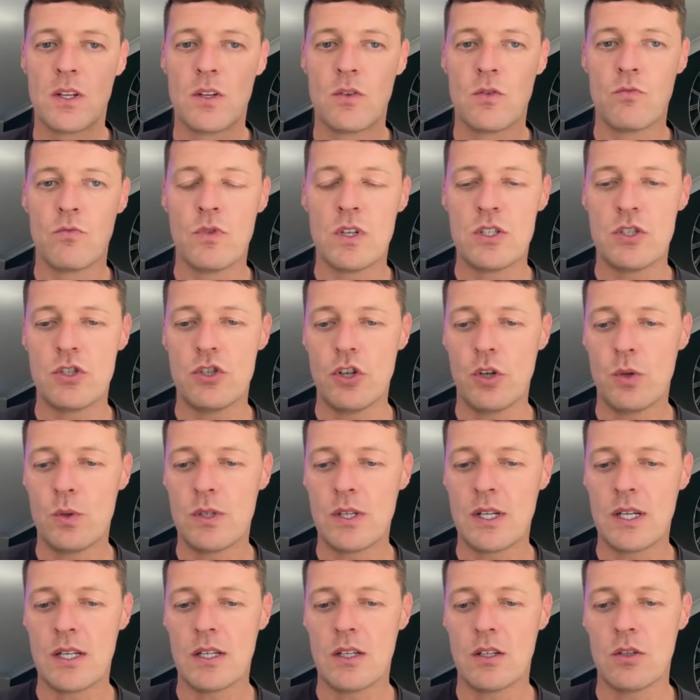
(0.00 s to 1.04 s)

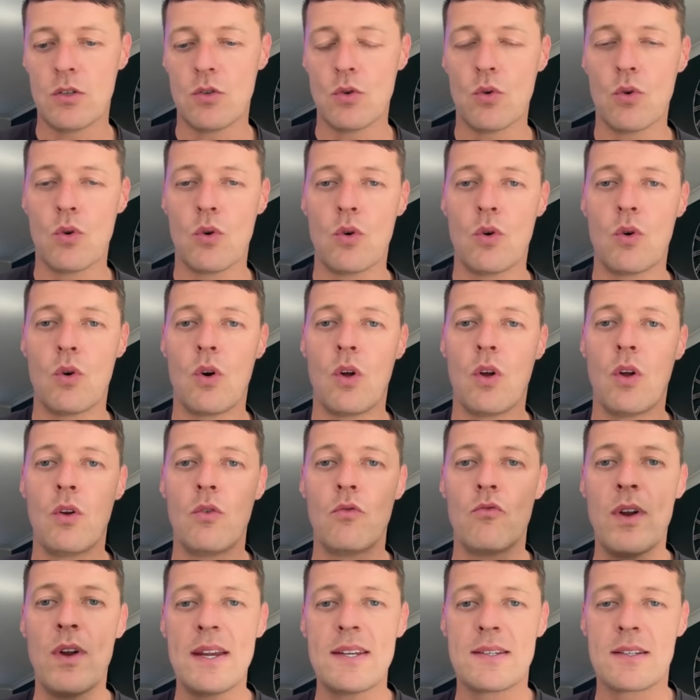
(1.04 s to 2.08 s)
reducing your
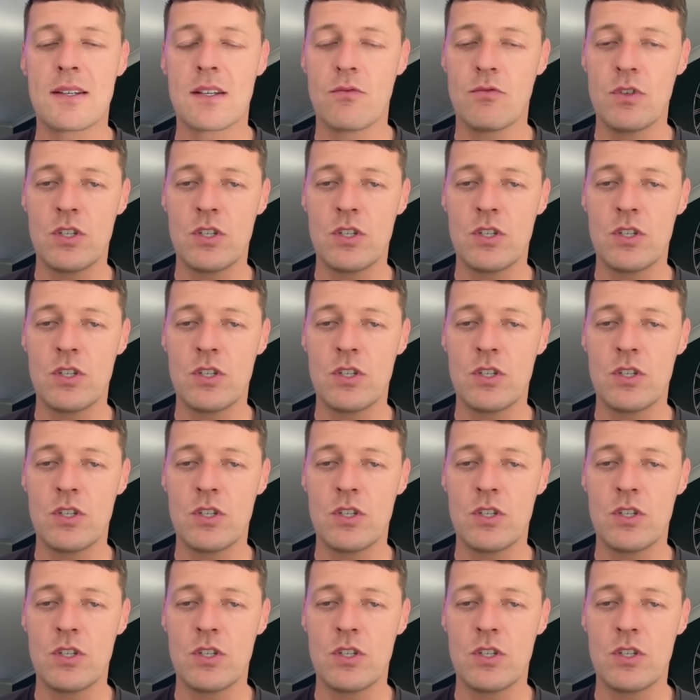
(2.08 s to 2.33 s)
risk,